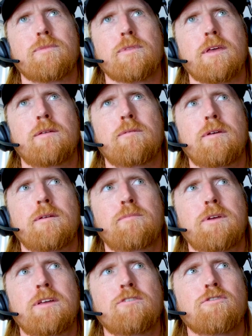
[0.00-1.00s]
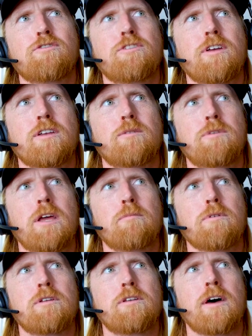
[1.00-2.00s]
it'd be interesting to be
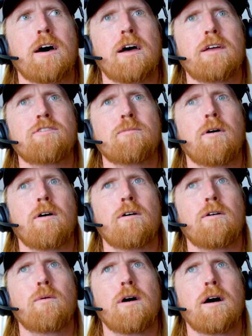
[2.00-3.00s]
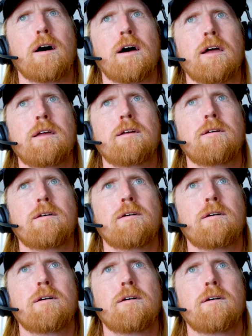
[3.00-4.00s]
able to tie some ROI
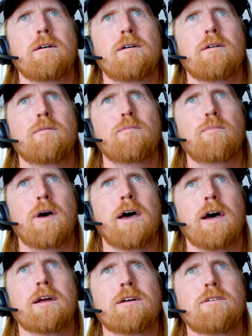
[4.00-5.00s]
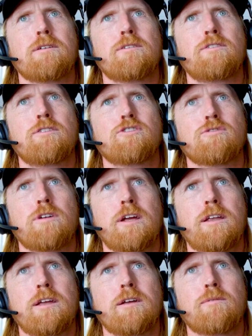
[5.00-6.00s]
back to
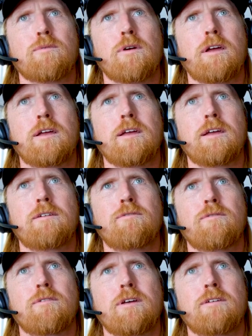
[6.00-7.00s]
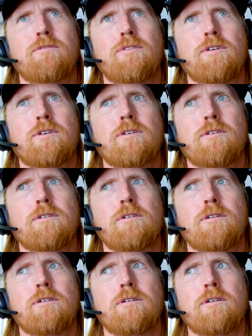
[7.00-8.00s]
training, right? If they're,
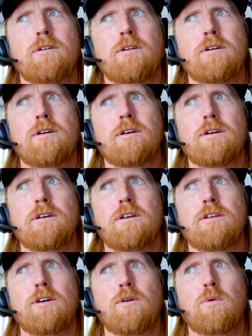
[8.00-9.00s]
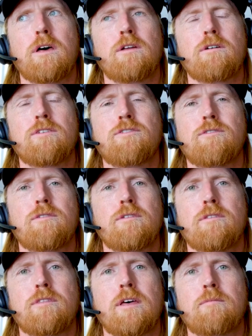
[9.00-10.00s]
whether it's
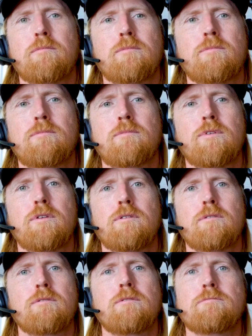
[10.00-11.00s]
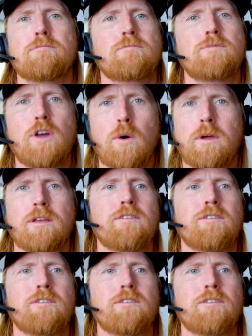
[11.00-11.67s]
them knowing